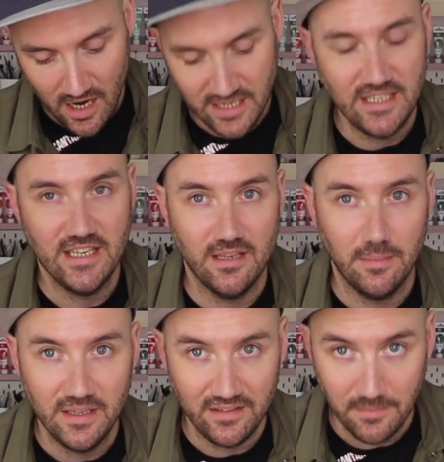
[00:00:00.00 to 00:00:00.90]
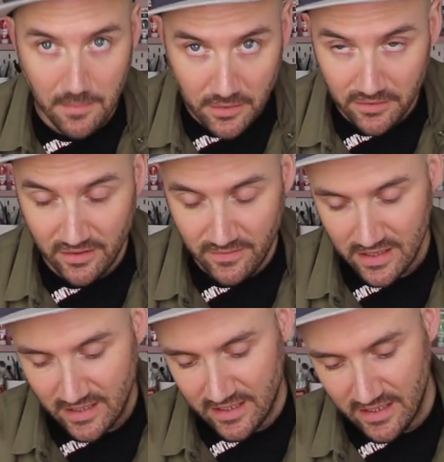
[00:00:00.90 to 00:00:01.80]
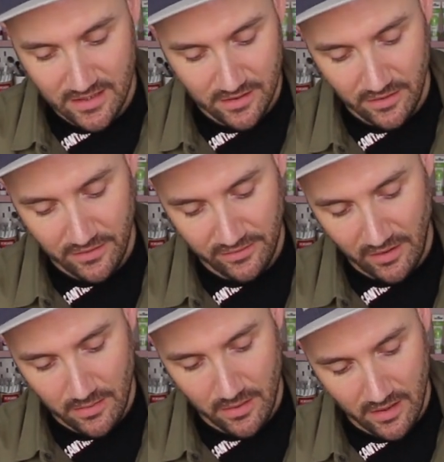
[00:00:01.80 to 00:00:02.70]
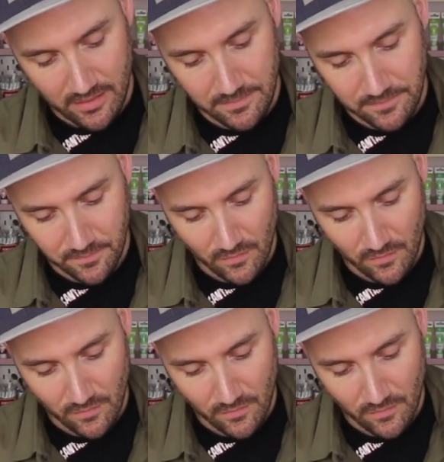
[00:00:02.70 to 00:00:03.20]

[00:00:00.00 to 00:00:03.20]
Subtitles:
I did end up eating most of it that year though, so